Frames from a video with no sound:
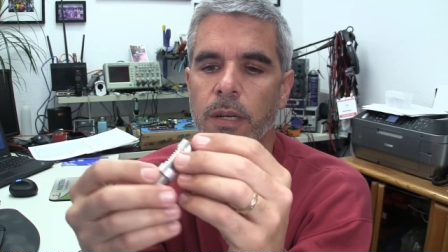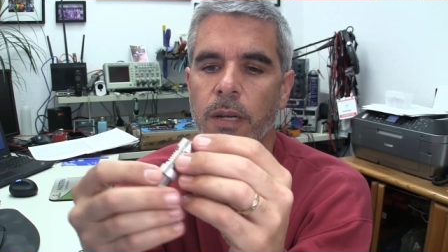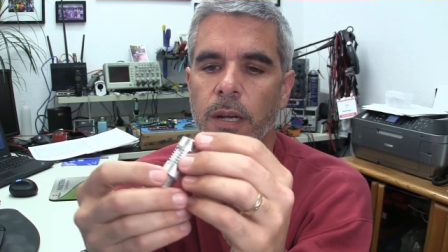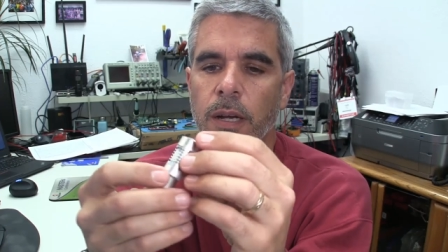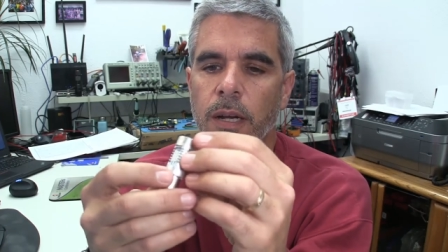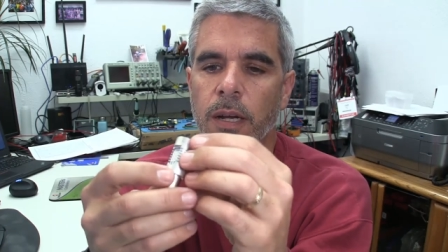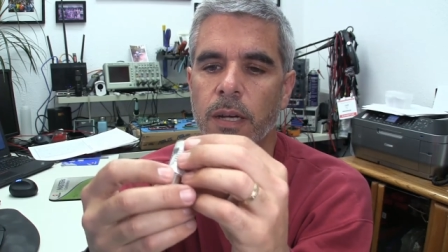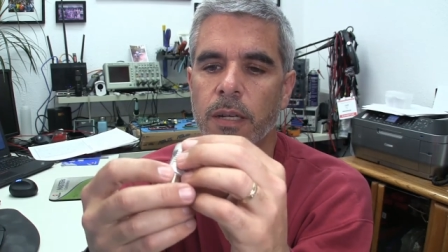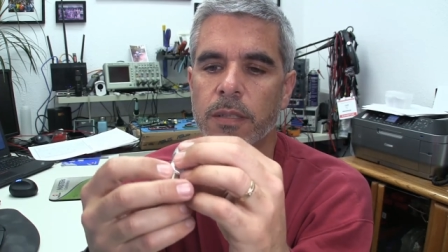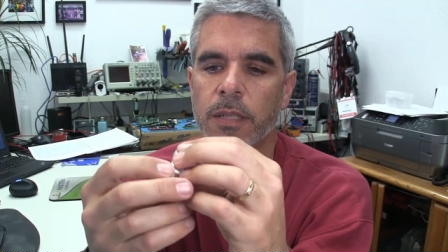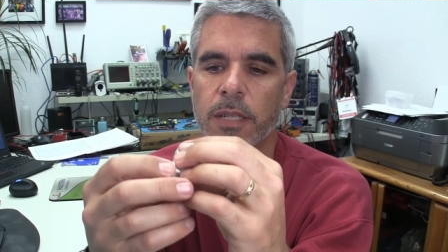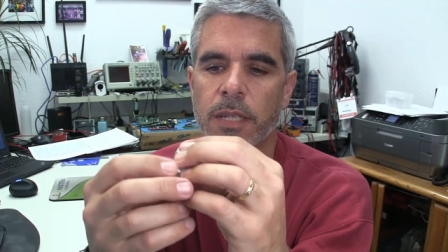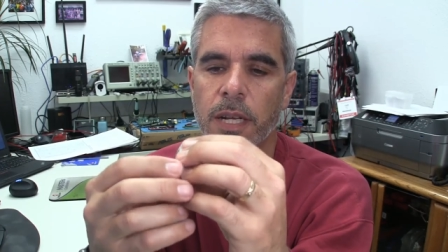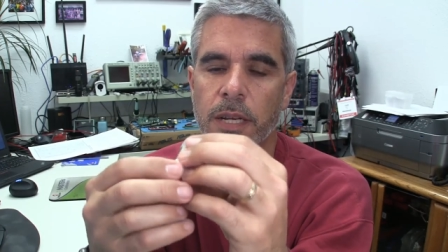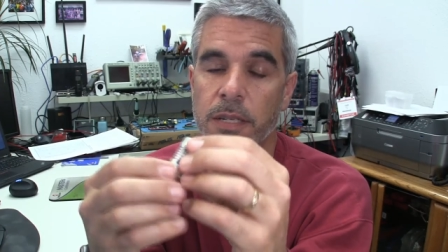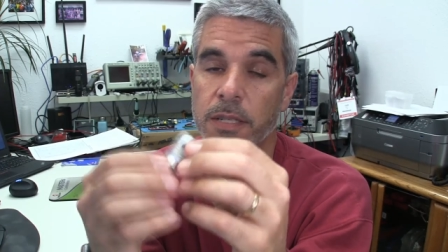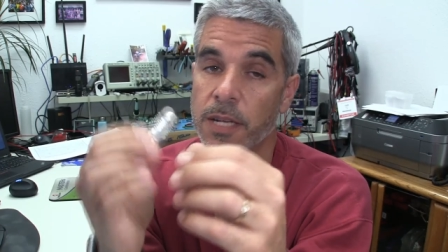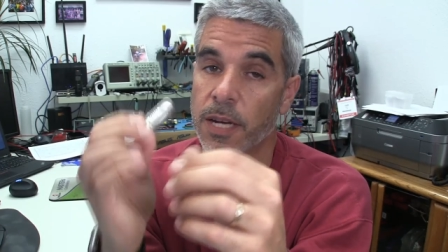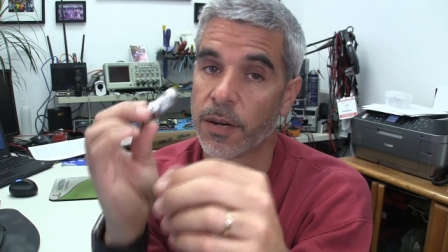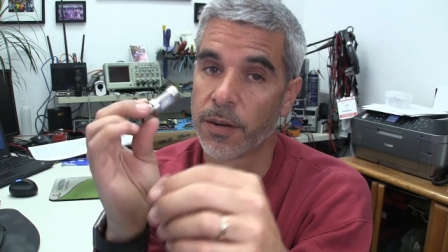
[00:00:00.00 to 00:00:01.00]
At least
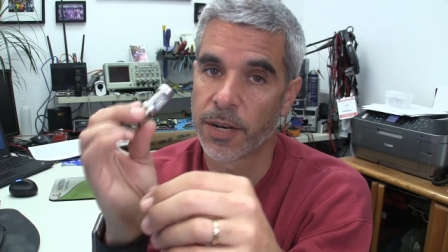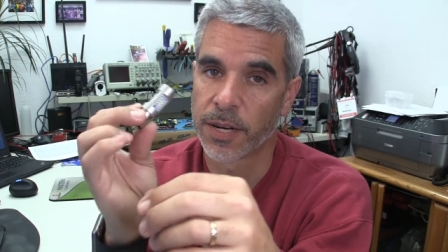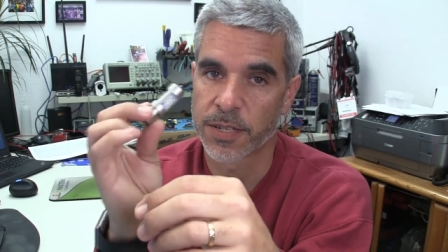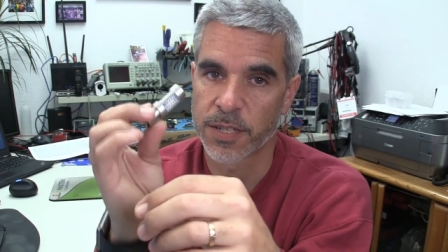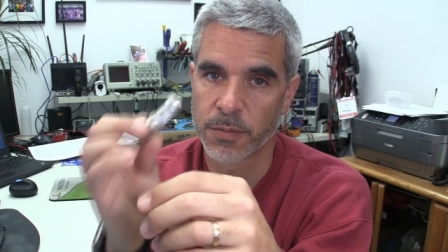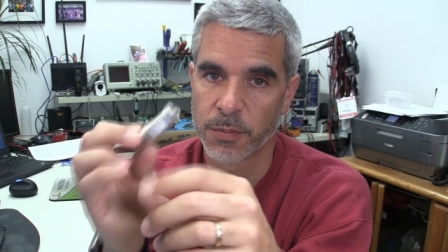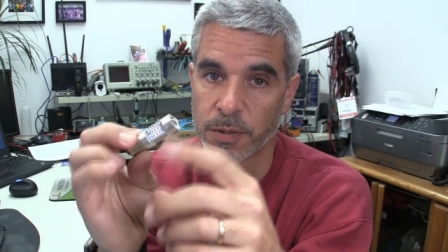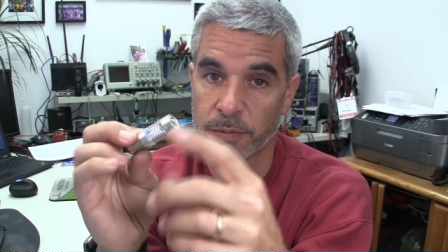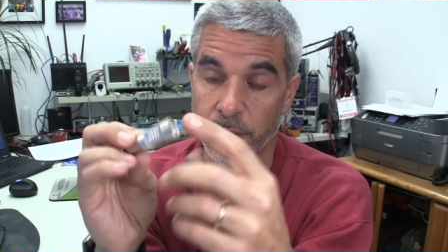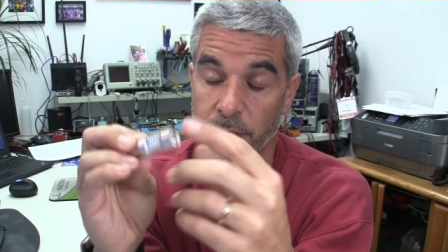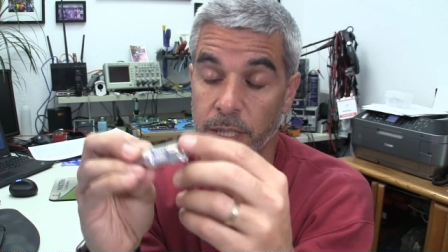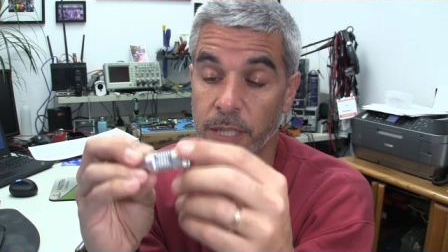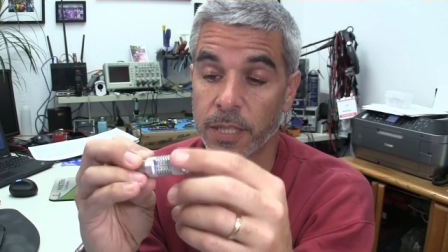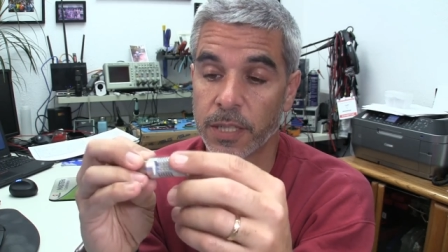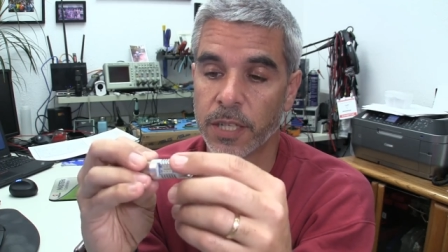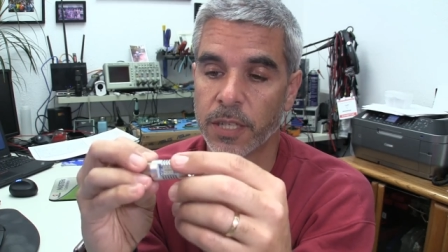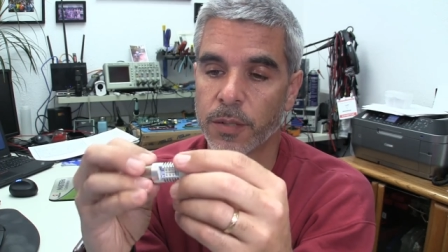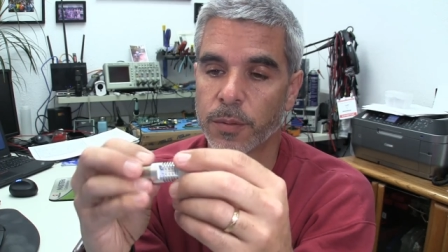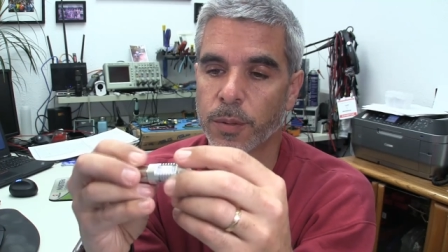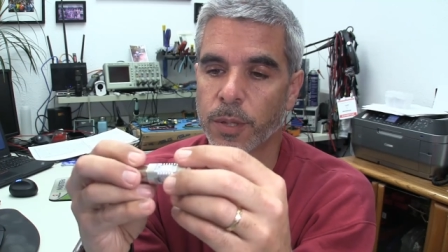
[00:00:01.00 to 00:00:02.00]
that's how it has to be for an
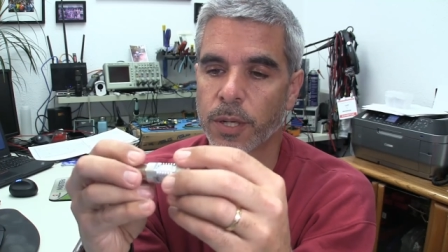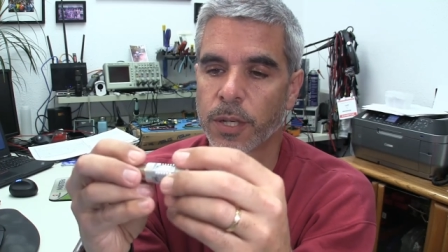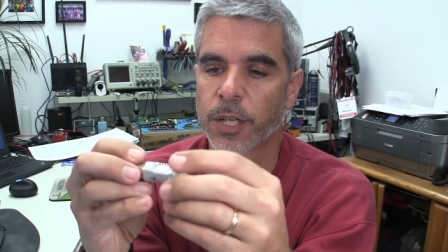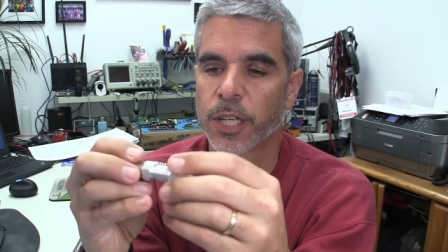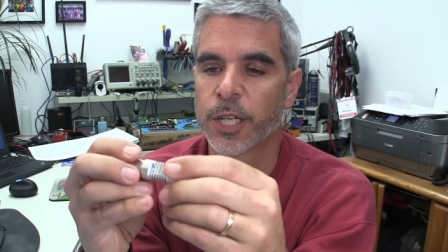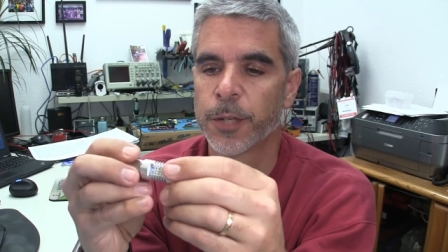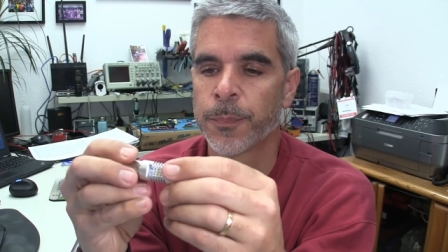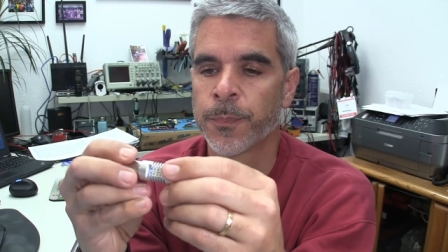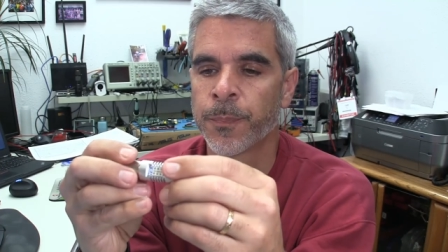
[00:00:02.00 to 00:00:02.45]
LED to work.